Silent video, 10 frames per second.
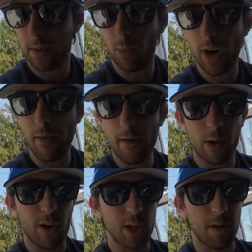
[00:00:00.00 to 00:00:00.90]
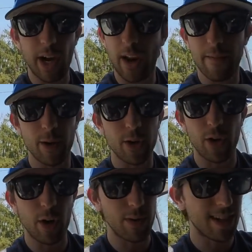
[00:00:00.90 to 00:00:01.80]
Whenever I have a question about any
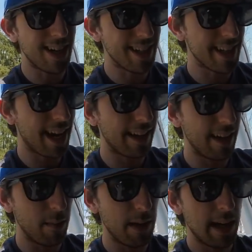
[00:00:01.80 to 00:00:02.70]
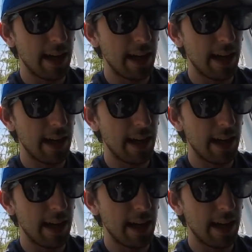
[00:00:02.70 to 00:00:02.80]
furniture, I always contact him